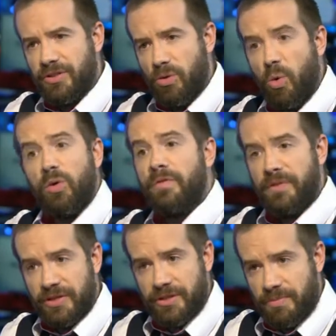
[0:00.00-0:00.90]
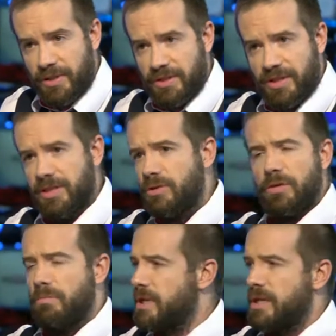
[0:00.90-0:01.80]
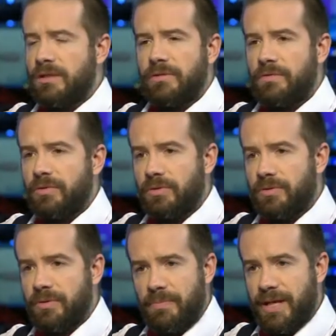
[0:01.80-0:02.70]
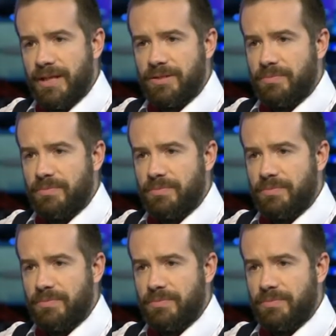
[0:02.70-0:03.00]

all of this, because this is not a meaningful debate.